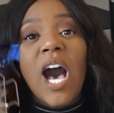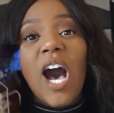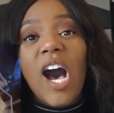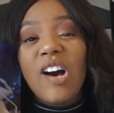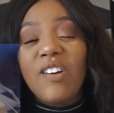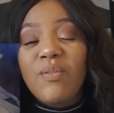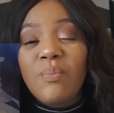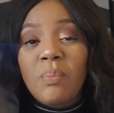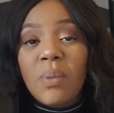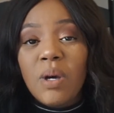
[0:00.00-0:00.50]

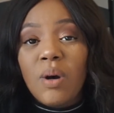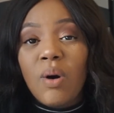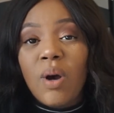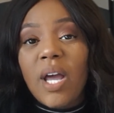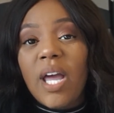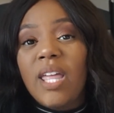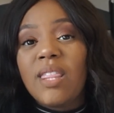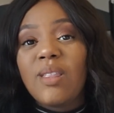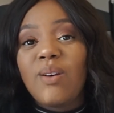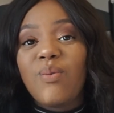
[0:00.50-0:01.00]
of milk
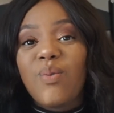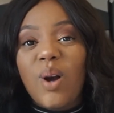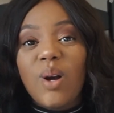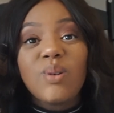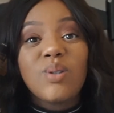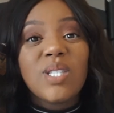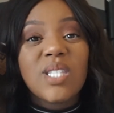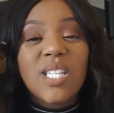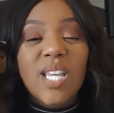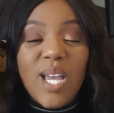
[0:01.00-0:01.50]
in the
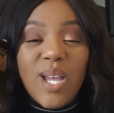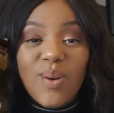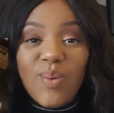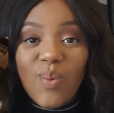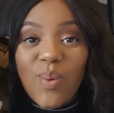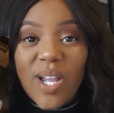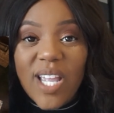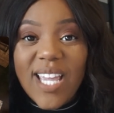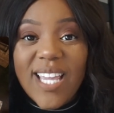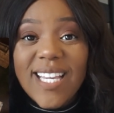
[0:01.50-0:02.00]
first
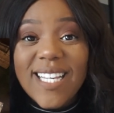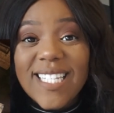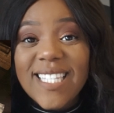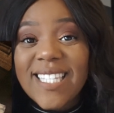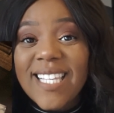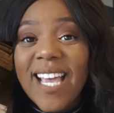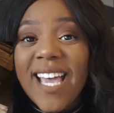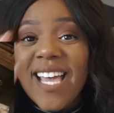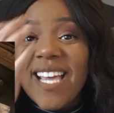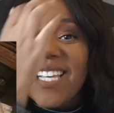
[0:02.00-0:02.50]
10
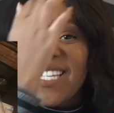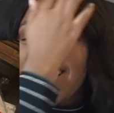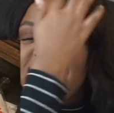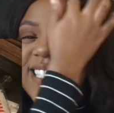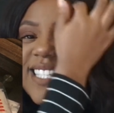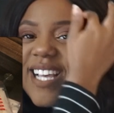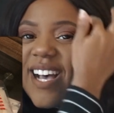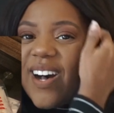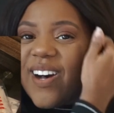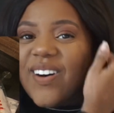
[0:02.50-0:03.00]
weeks.
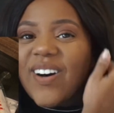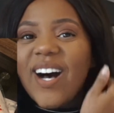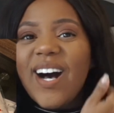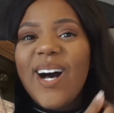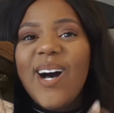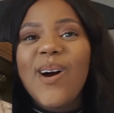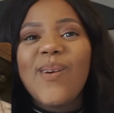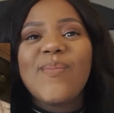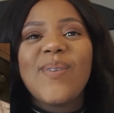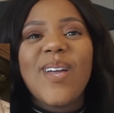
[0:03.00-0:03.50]

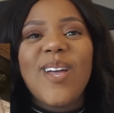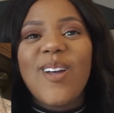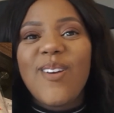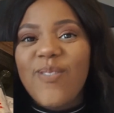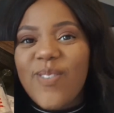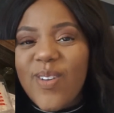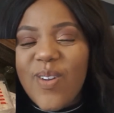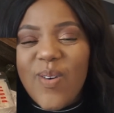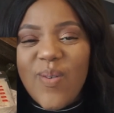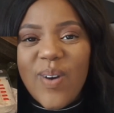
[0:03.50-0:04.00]
So
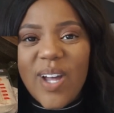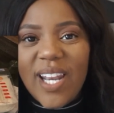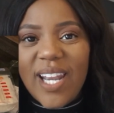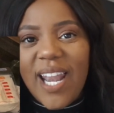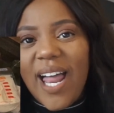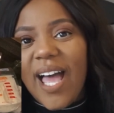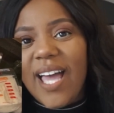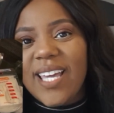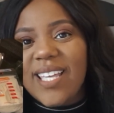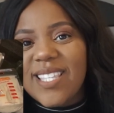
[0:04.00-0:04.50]
if you would
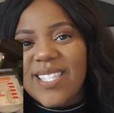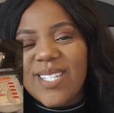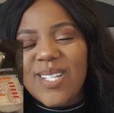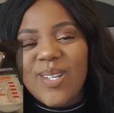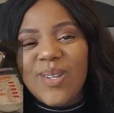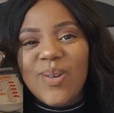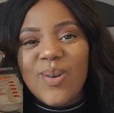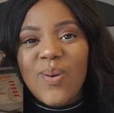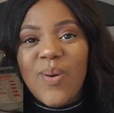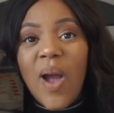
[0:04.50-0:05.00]
like
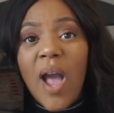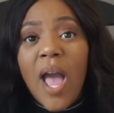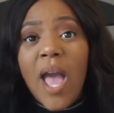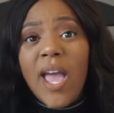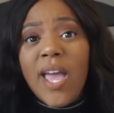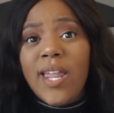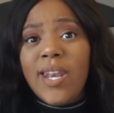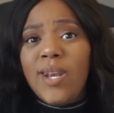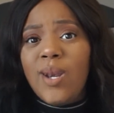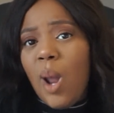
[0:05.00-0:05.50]
to
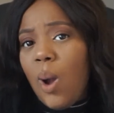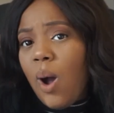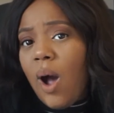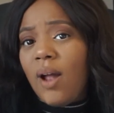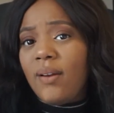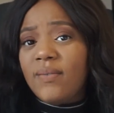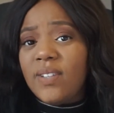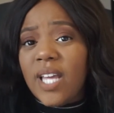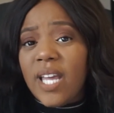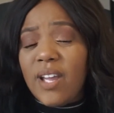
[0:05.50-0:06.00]
know
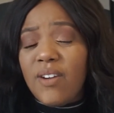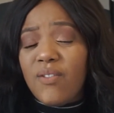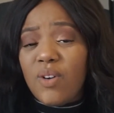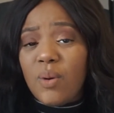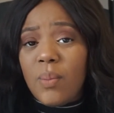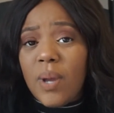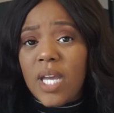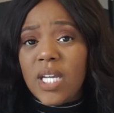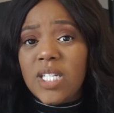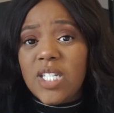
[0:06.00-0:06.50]
all of the
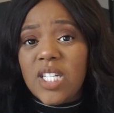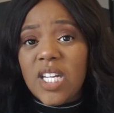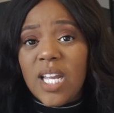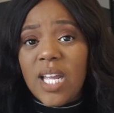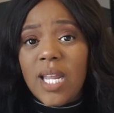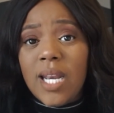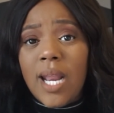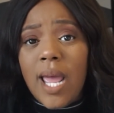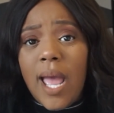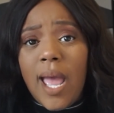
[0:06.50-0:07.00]

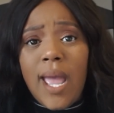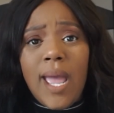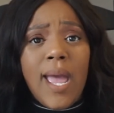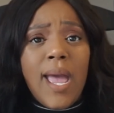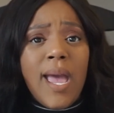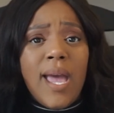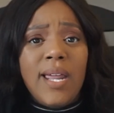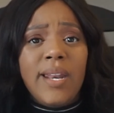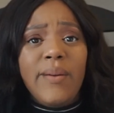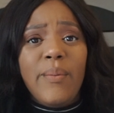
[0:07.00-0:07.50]
information
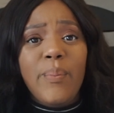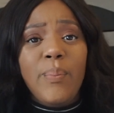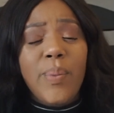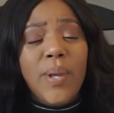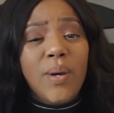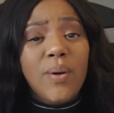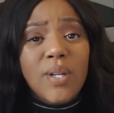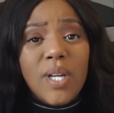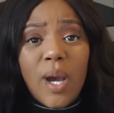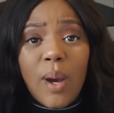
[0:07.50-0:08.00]
and
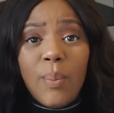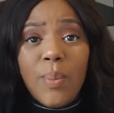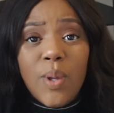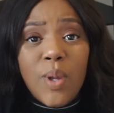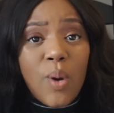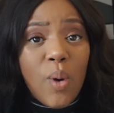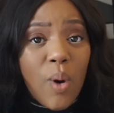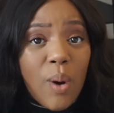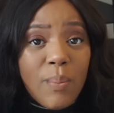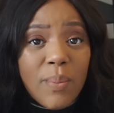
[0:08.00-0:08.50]
build up
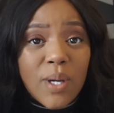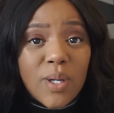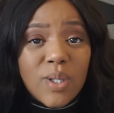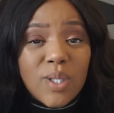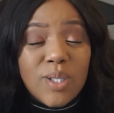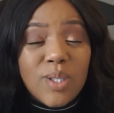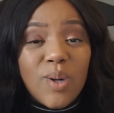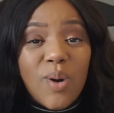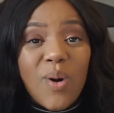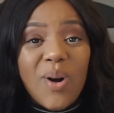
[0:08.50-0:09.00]
your milk
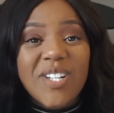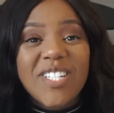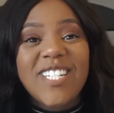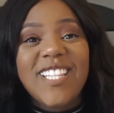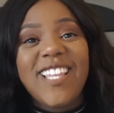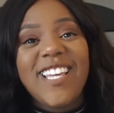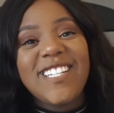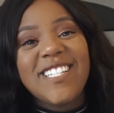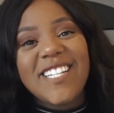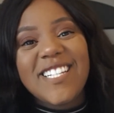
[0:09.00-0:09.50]
storage,
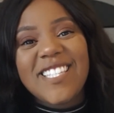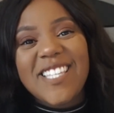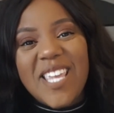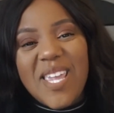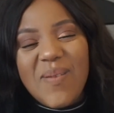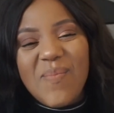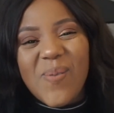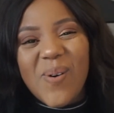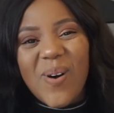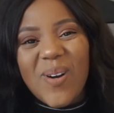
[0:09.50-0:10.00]
then just
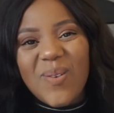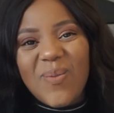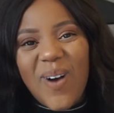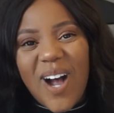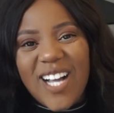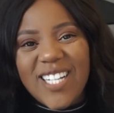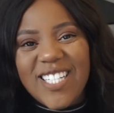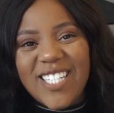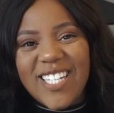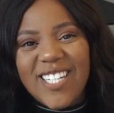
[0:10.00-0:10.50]
keep on
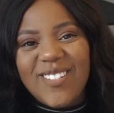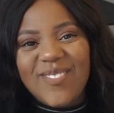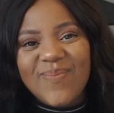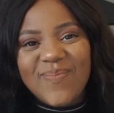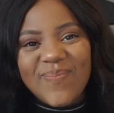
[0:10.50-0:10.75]
watching.